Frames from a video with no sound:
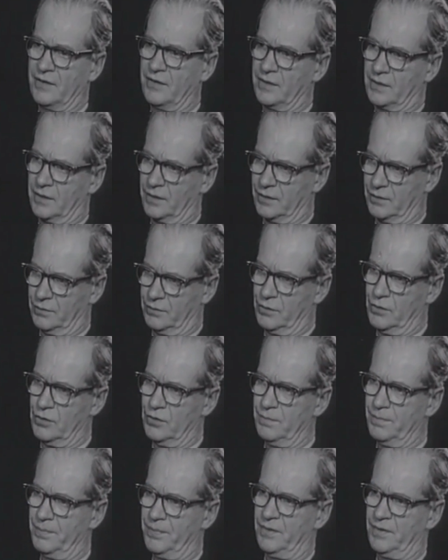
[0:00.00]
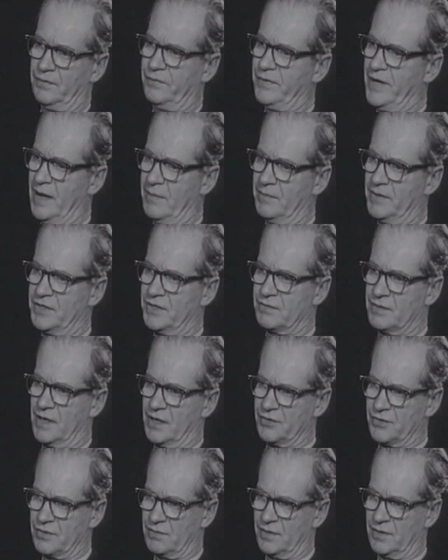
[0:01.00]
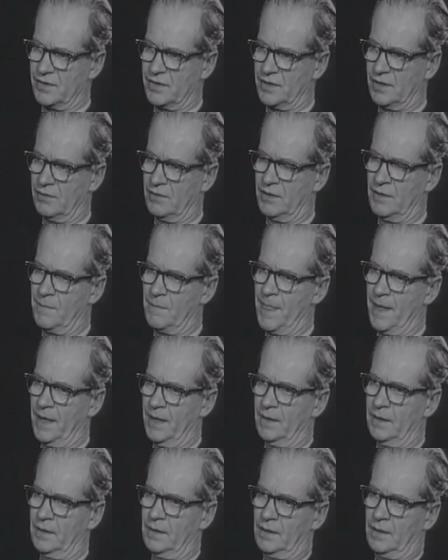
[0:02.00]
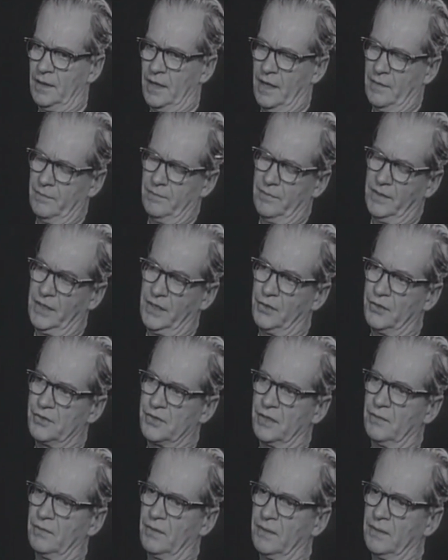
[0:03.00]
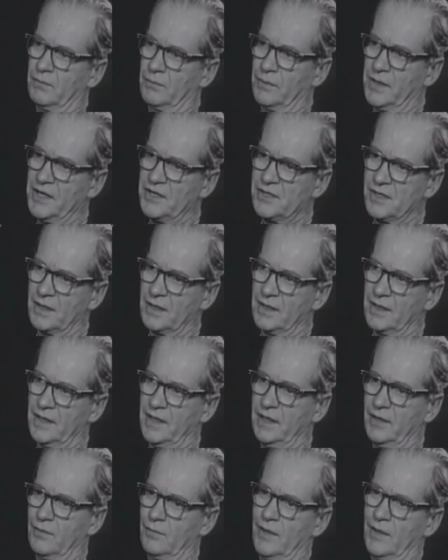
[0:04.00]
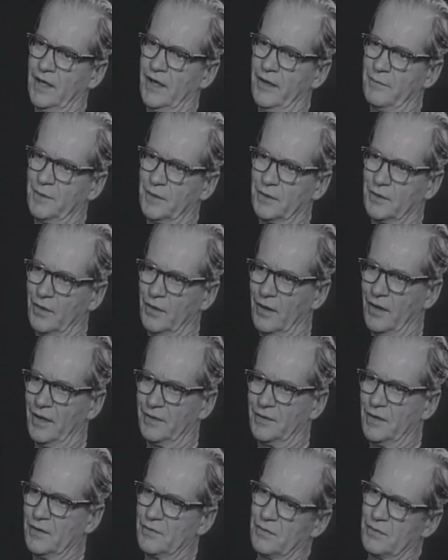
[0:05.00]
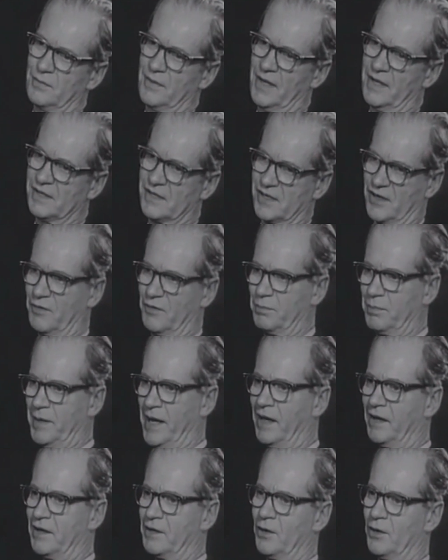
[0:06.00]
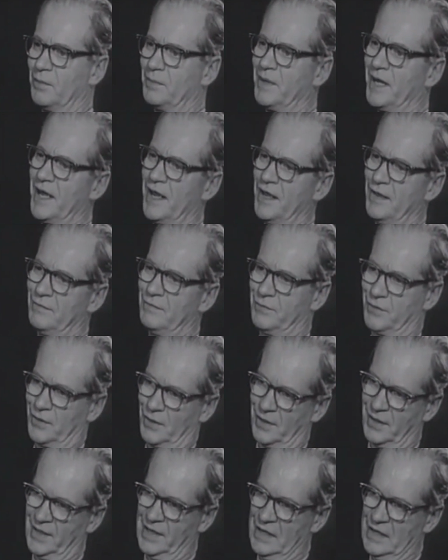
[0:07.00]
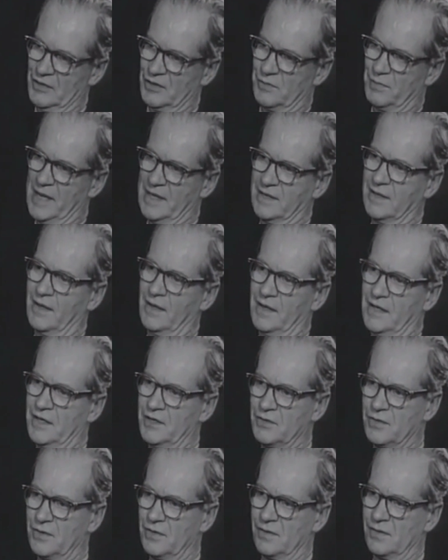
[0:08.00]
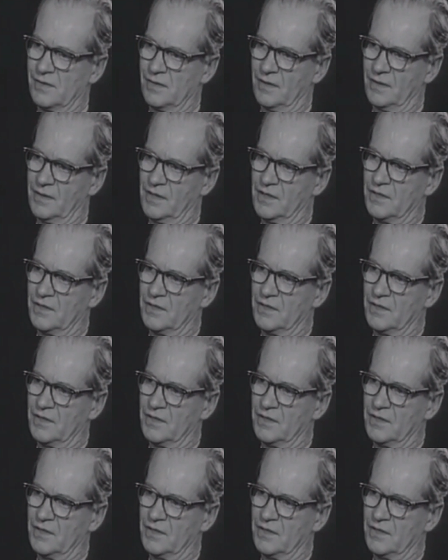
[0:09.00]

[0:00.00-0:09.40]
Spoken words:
ethical group, the family structure, and so on. I've been interested recently in what I've been calling just to myself paleo-behavior, speculations that